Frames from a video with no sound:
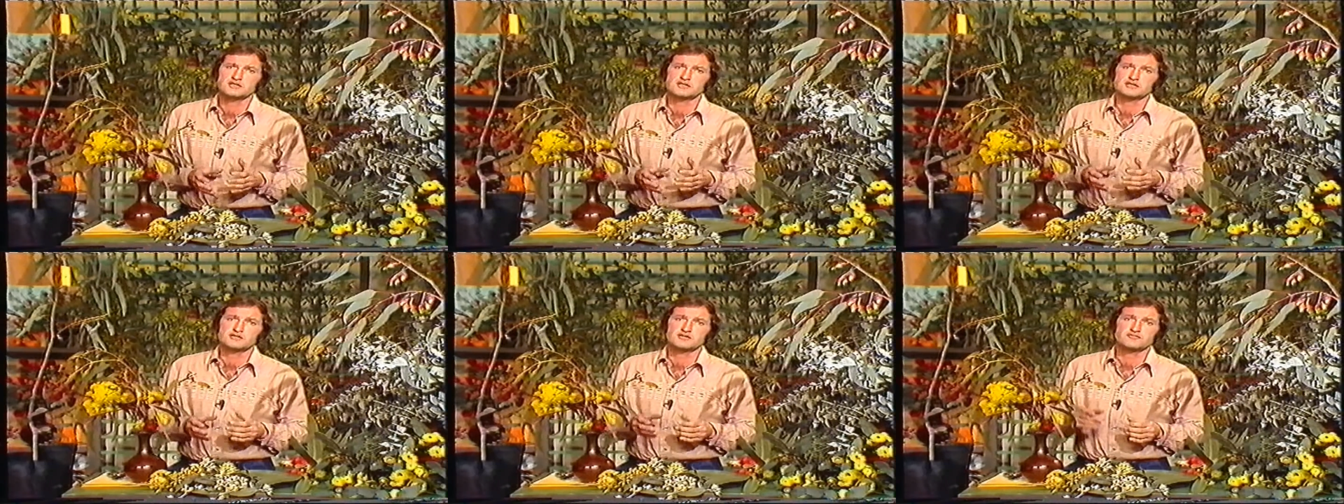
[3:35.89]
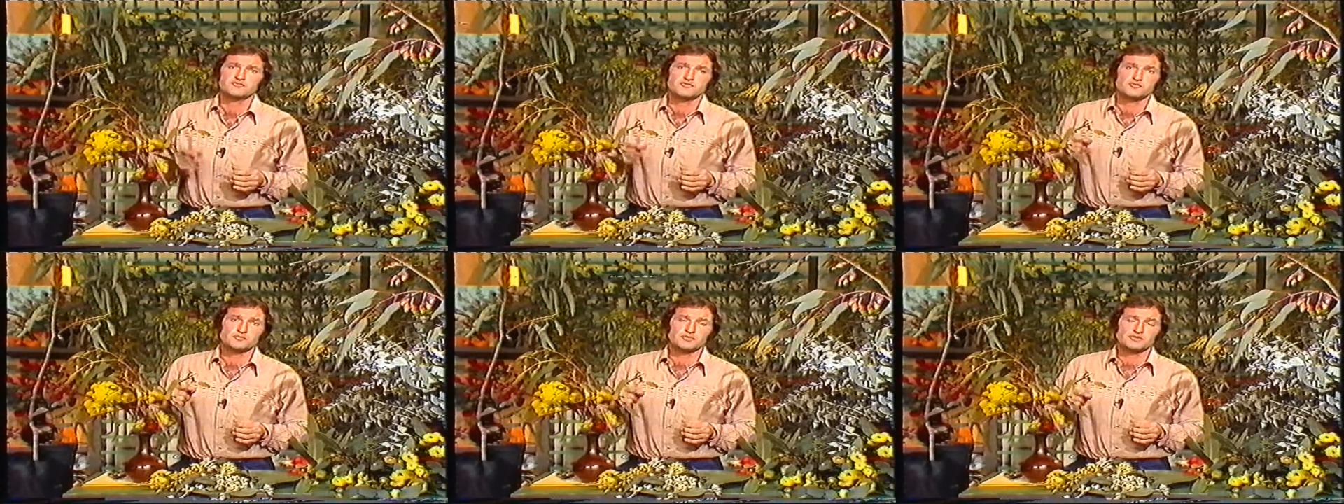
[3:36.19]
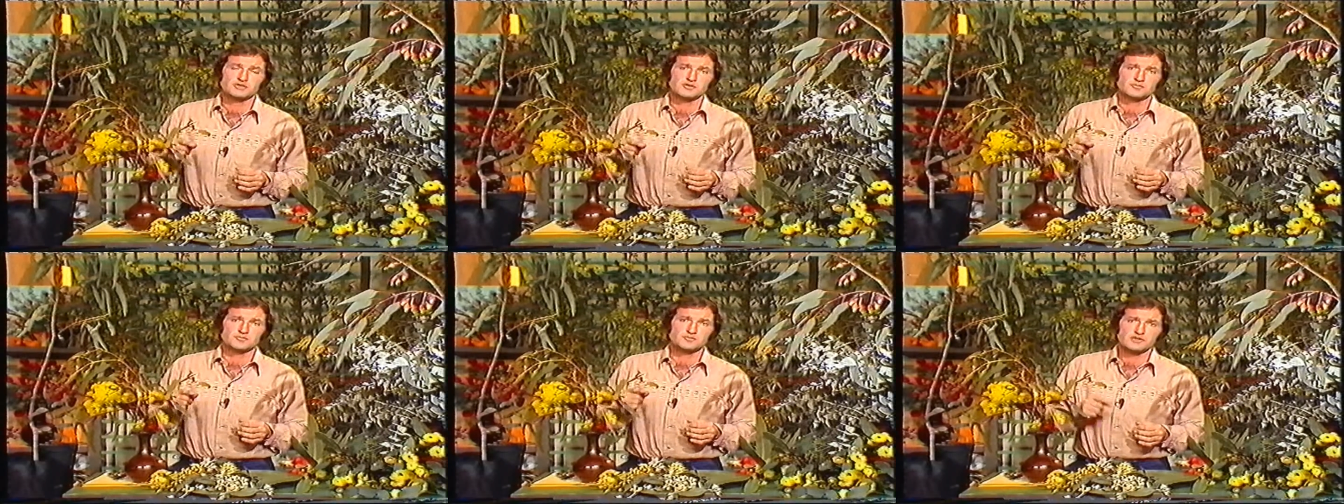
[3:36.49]
If you
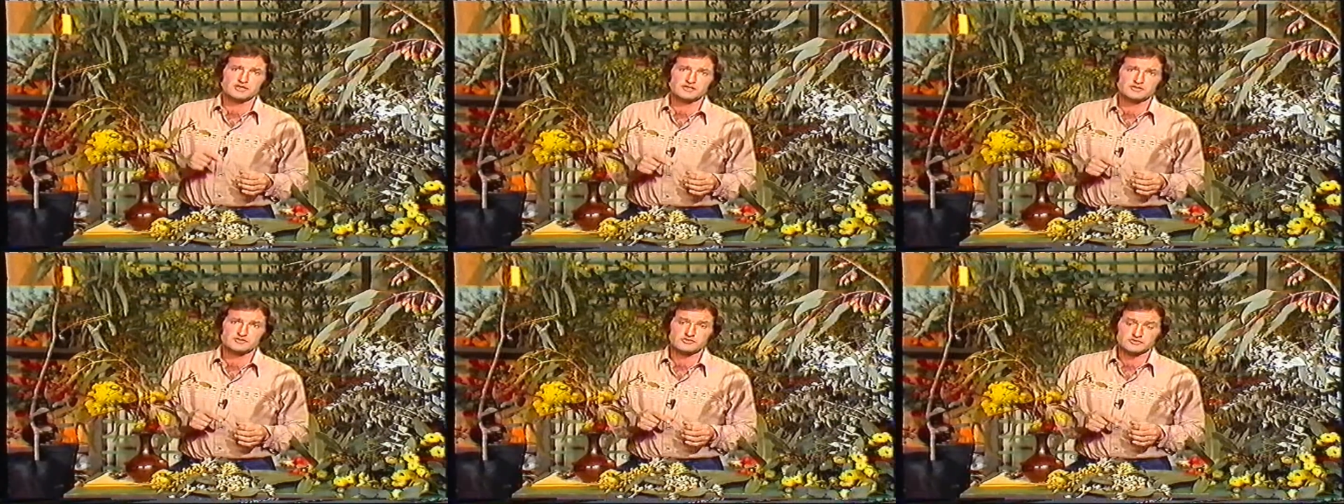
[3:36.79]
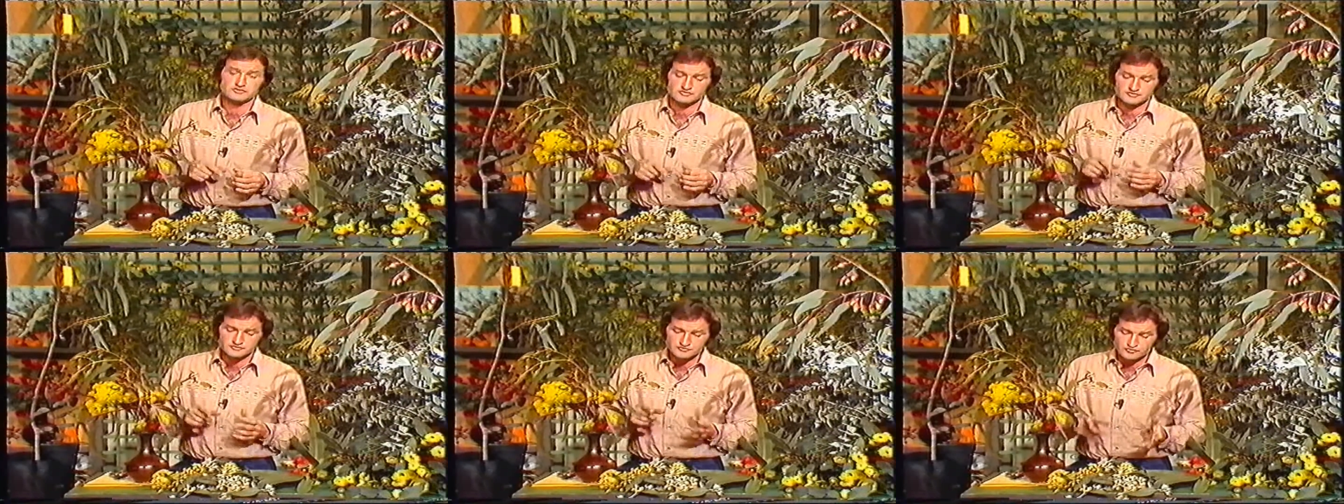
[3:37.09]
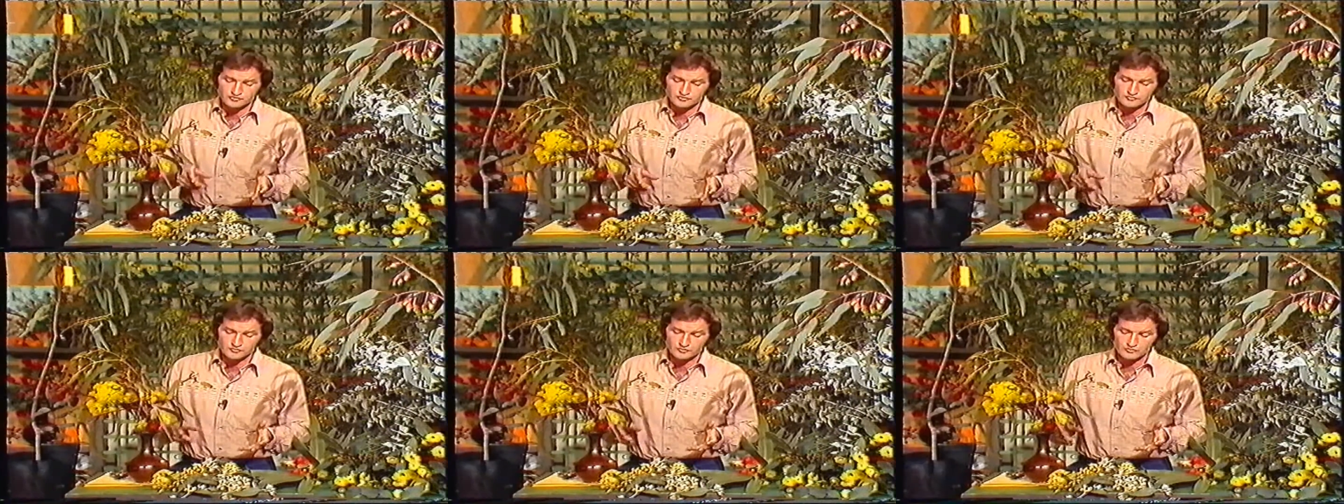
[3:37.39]
pick a plant that is
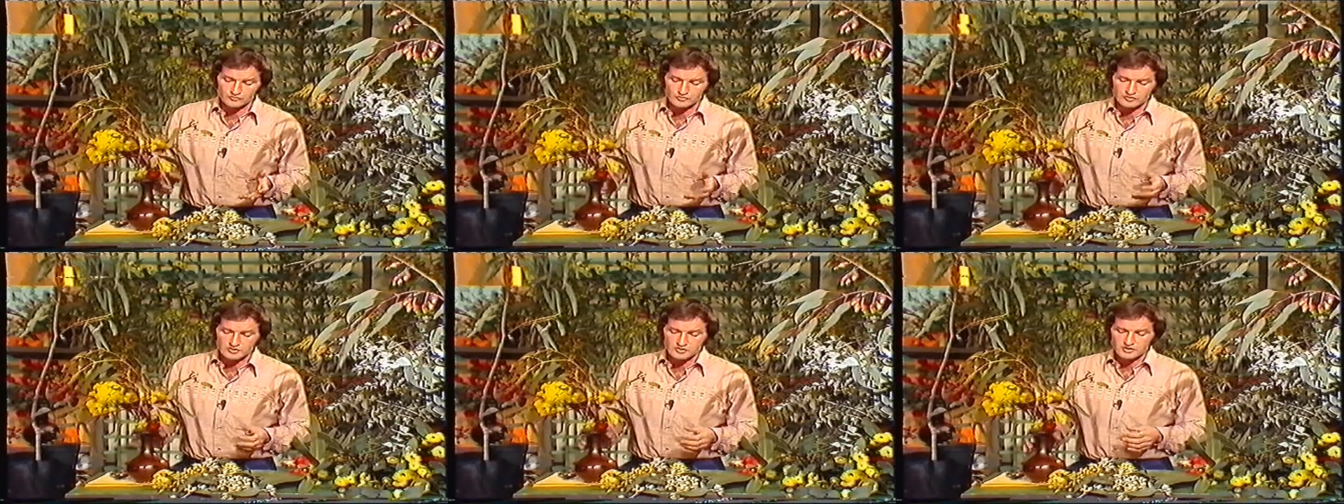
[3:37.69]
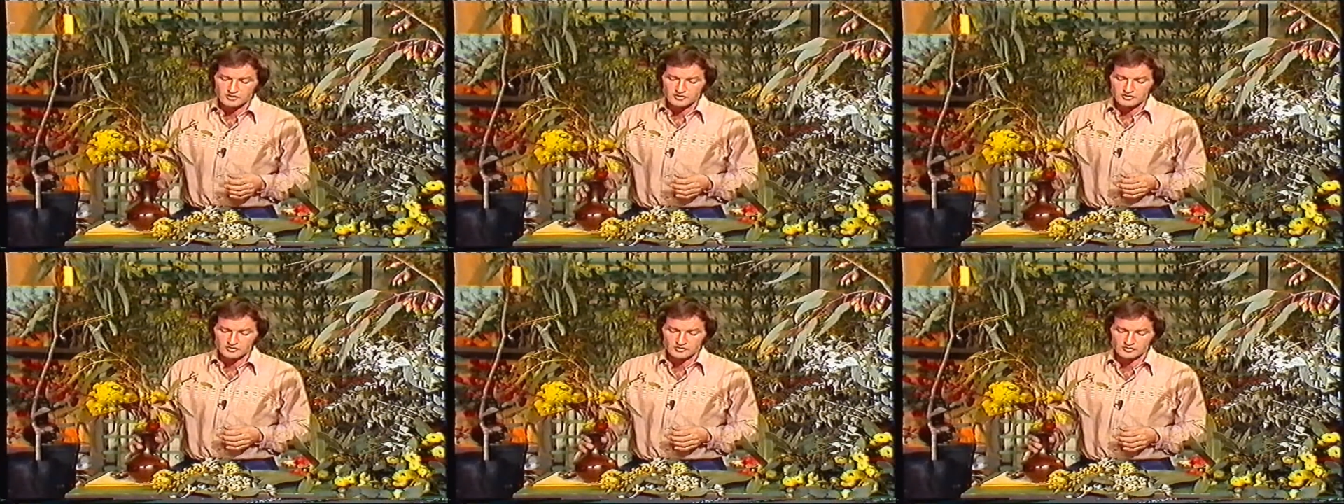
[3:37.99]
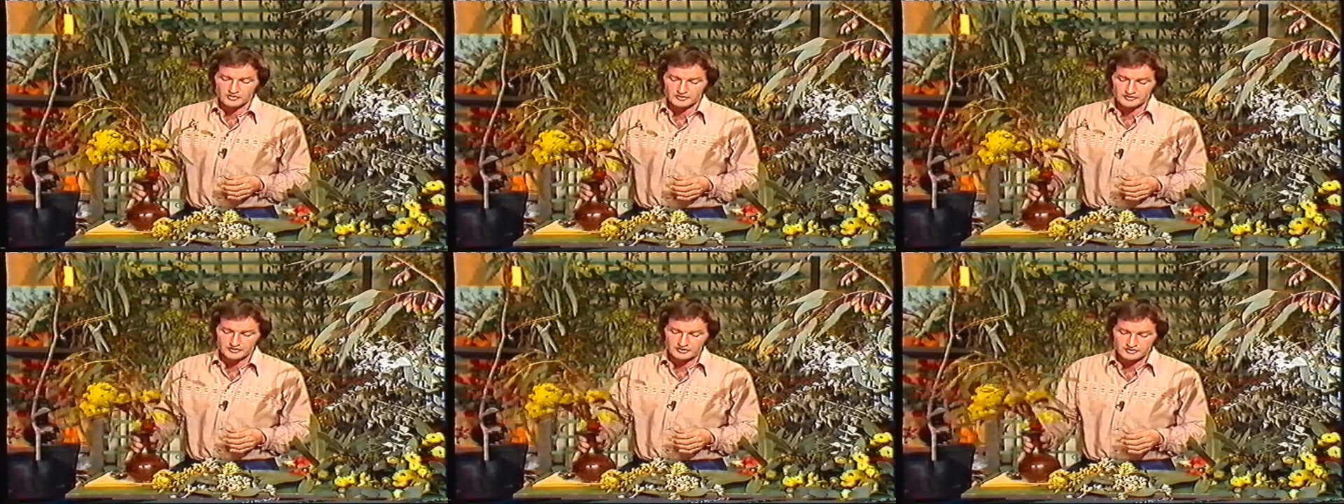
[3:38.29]
suitable,
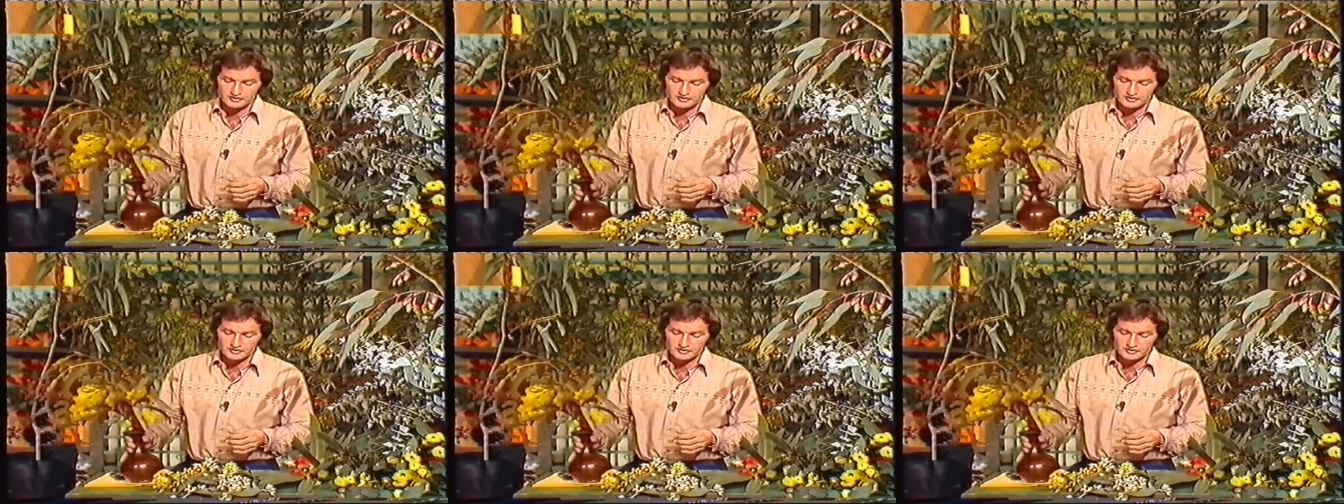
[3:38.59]
like